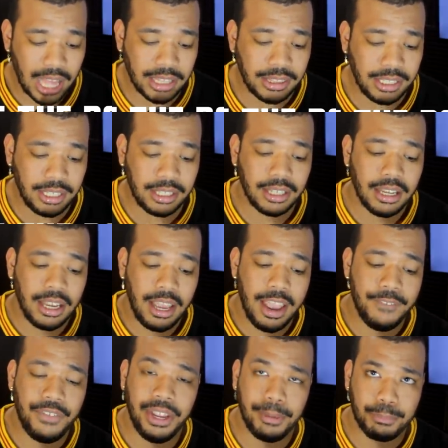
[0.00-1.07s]
I think
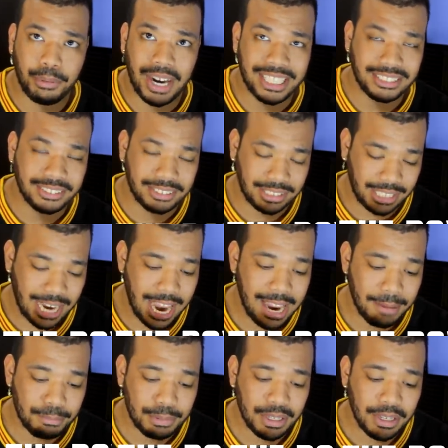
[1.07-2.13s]
if he impresses in
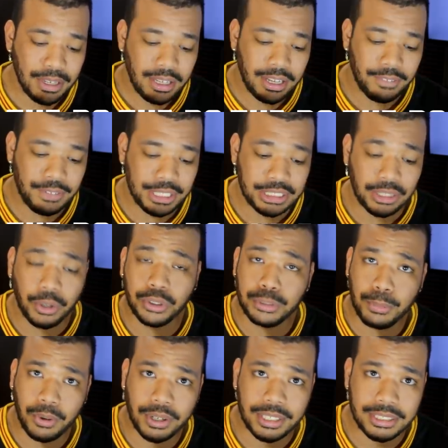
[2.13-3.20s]
camp, if he
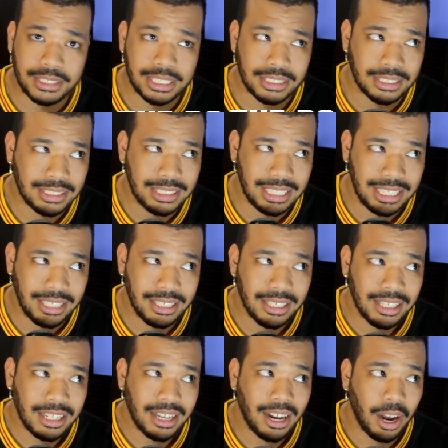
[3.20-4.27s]
shows more consistency
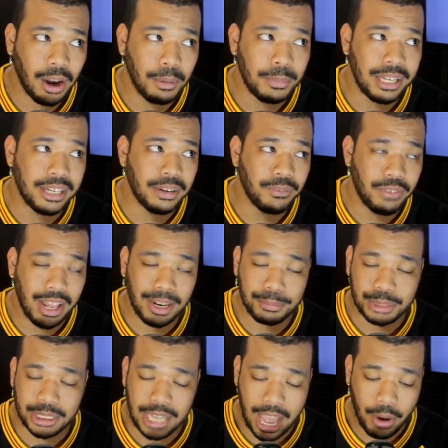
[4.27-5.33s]
and
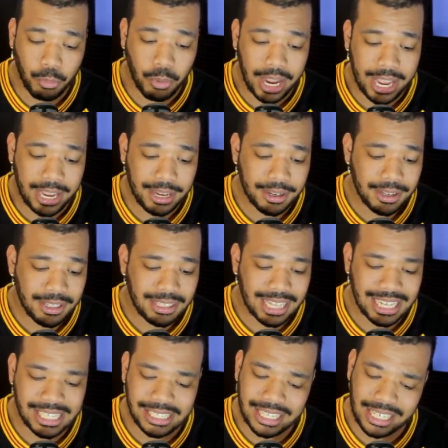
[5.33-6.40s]
develops in that way
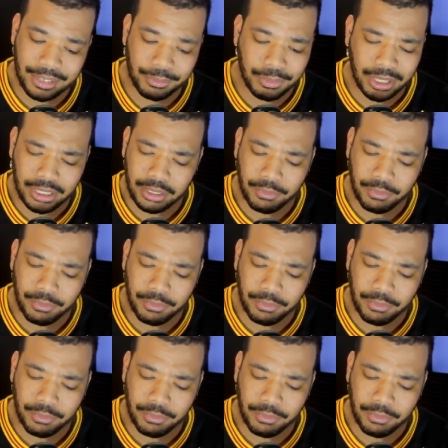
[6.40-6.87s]
that he didn't really